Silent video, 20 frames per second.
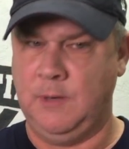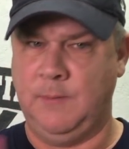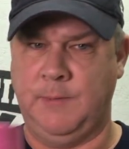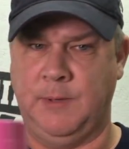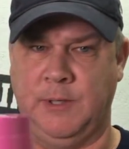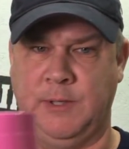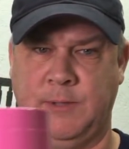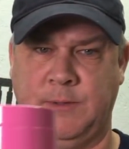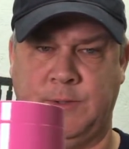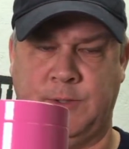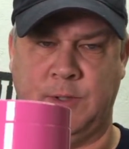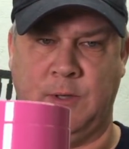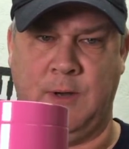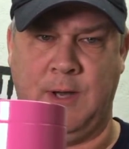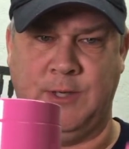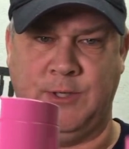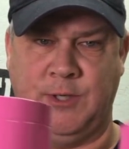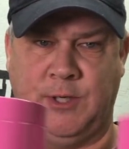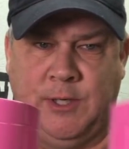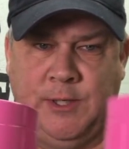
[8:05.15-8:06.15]
But so
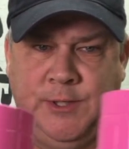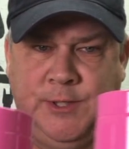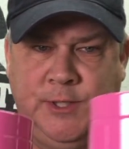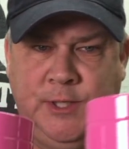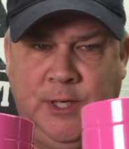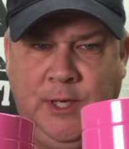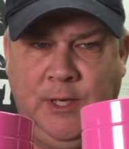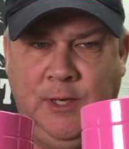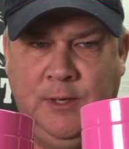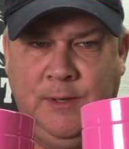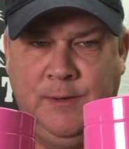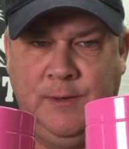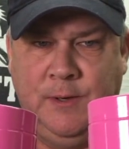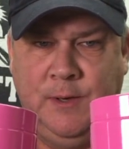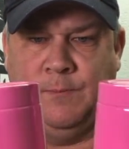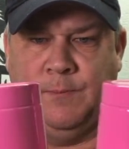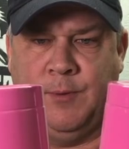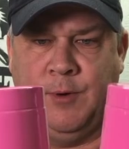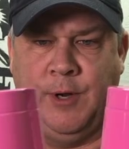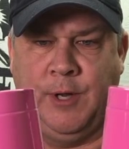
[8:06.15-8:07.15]
as you can see,
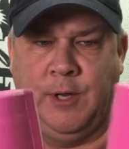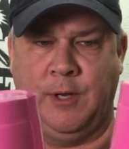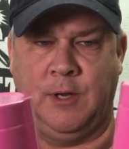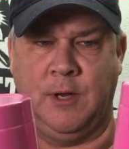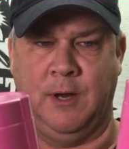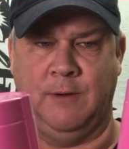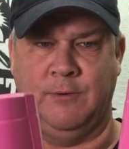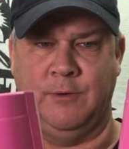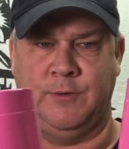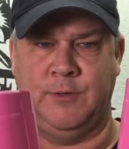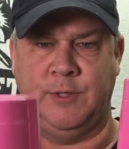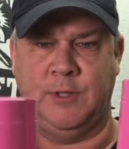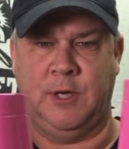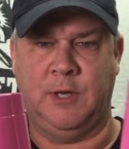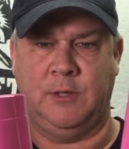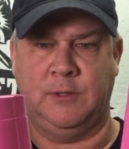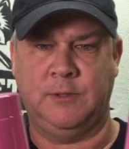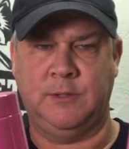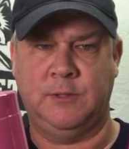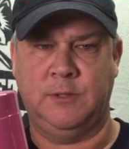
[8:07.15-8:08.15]
pretty good coverage
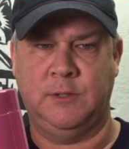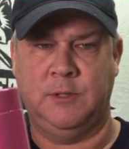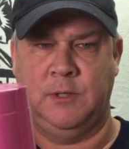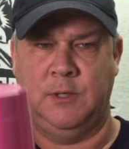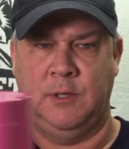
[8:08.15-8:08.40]
results.